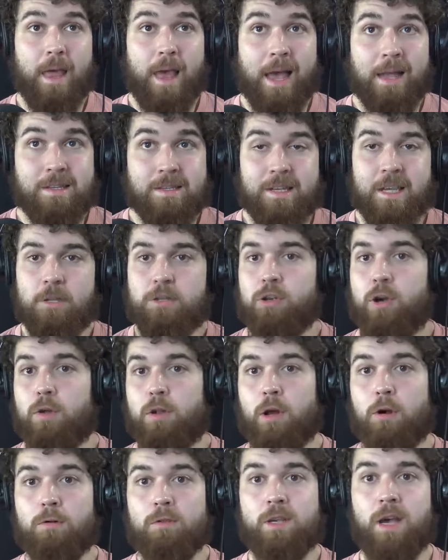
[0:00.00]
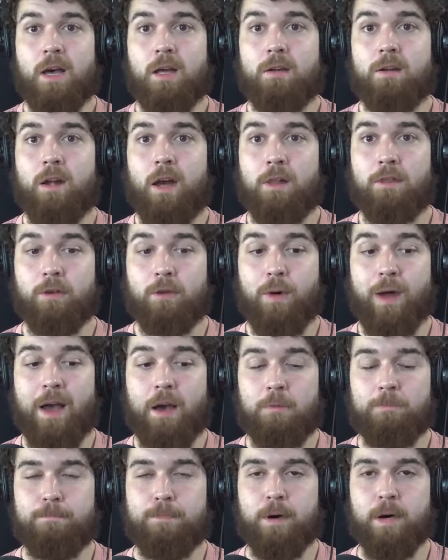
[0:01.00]
I'd say Joe Lauzon on the
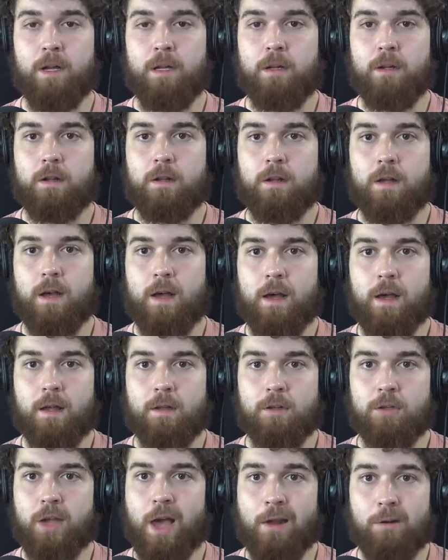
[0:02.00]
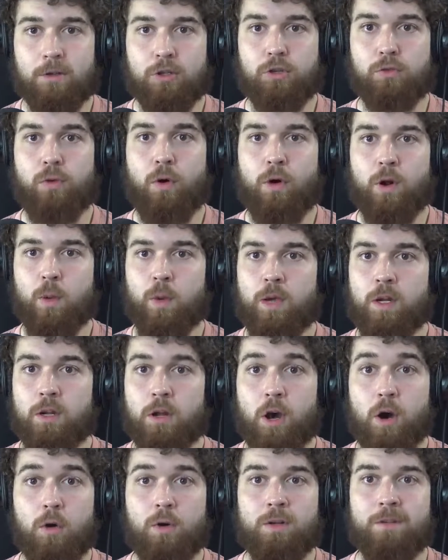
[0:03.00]
ground, but Donald Cerrone, we
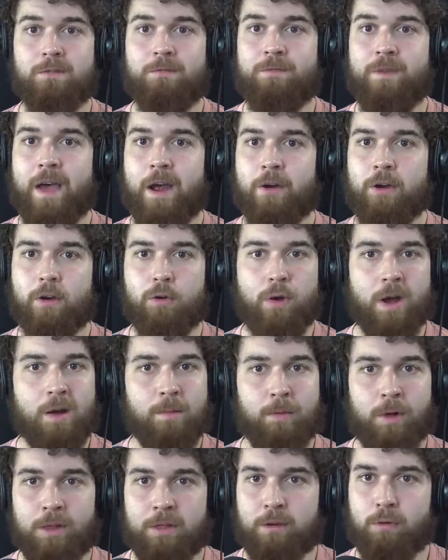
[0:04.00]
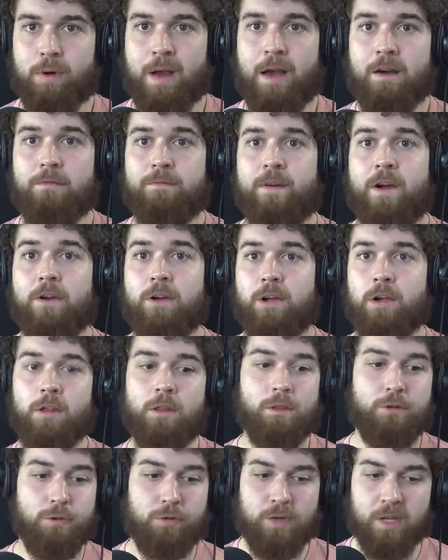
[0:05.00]
know, is very credible on the ground, very good in
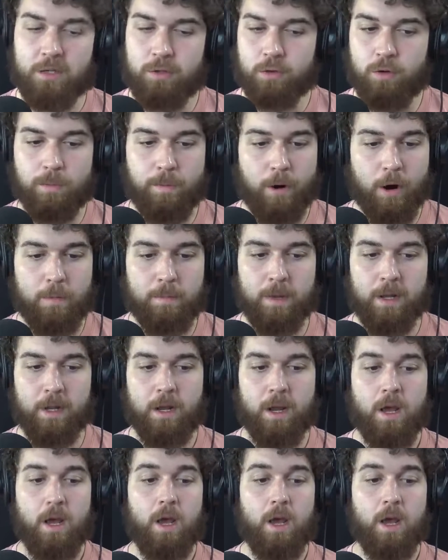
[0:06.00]
the jiu-jitsu department.